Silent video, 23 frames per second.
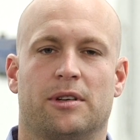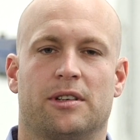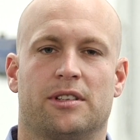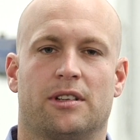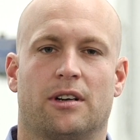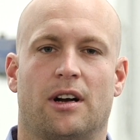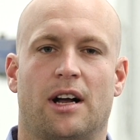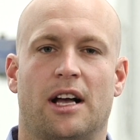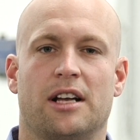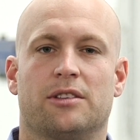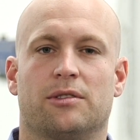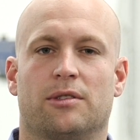is
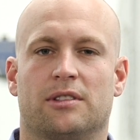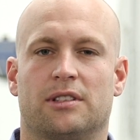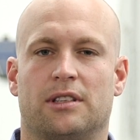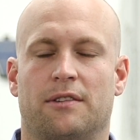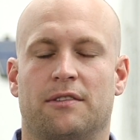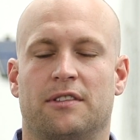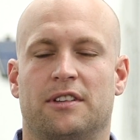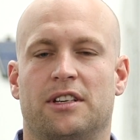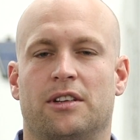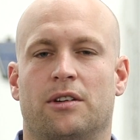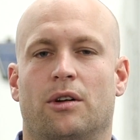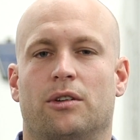our I S O
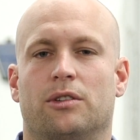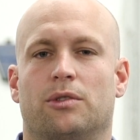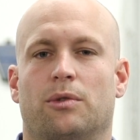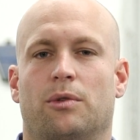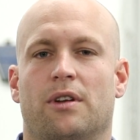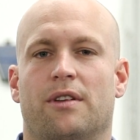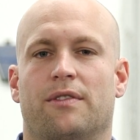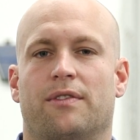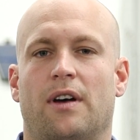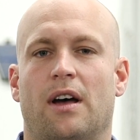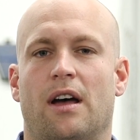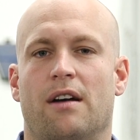seventeen thousand
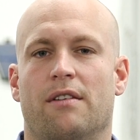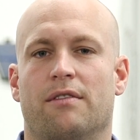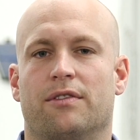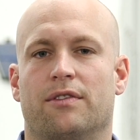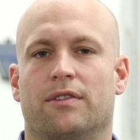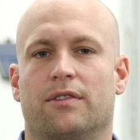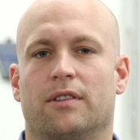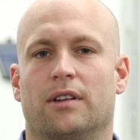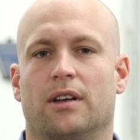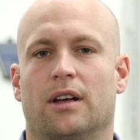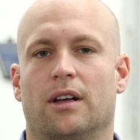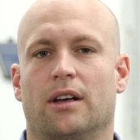
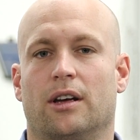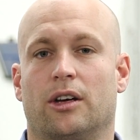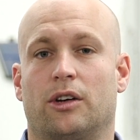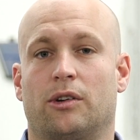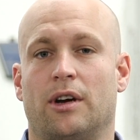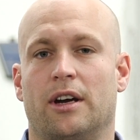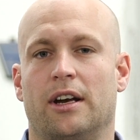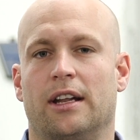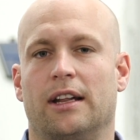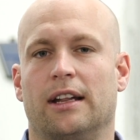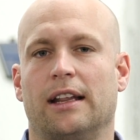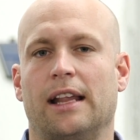twenty-five uh,
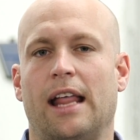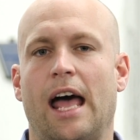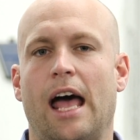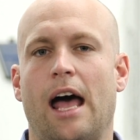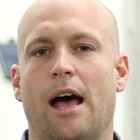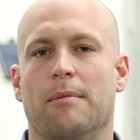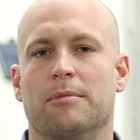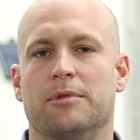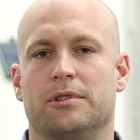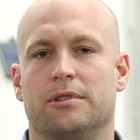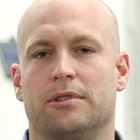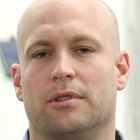accredited
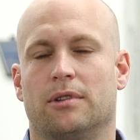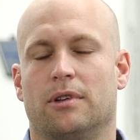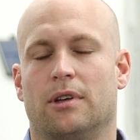labs,